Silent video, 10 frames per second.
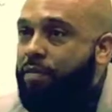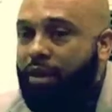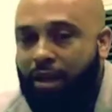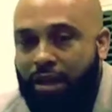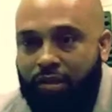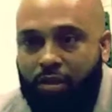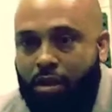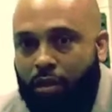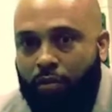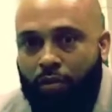because,
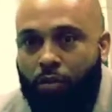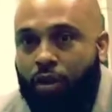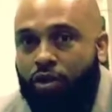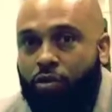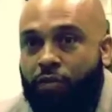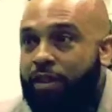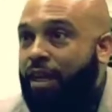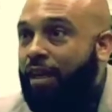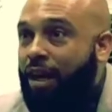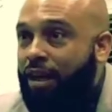going to school for
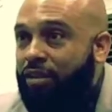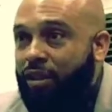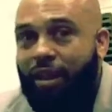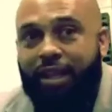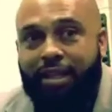psychology,